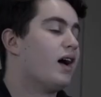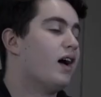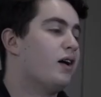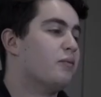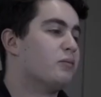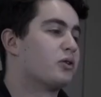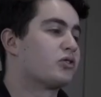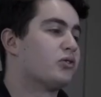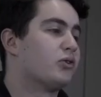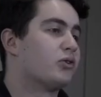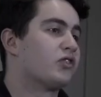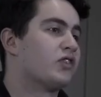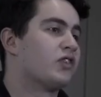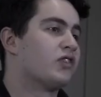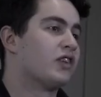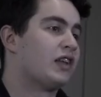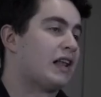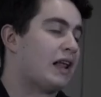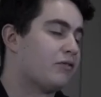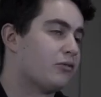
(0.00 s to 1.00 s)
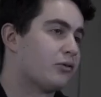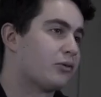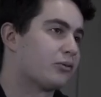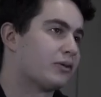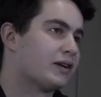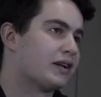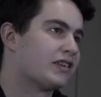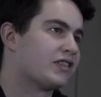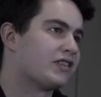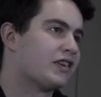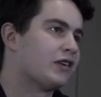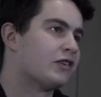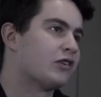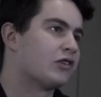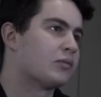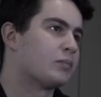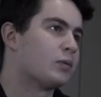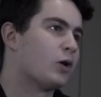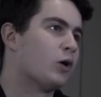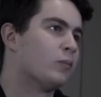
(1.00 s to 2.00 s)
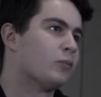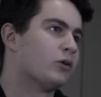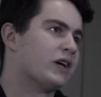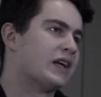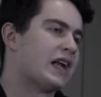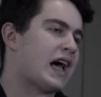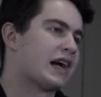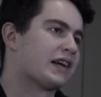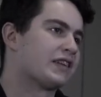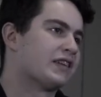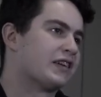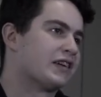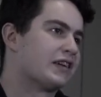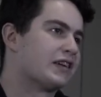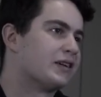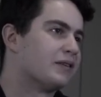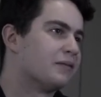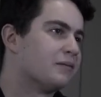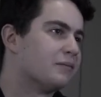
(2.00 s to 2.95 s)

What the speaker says: My course is a level 3 extended diploma in acting.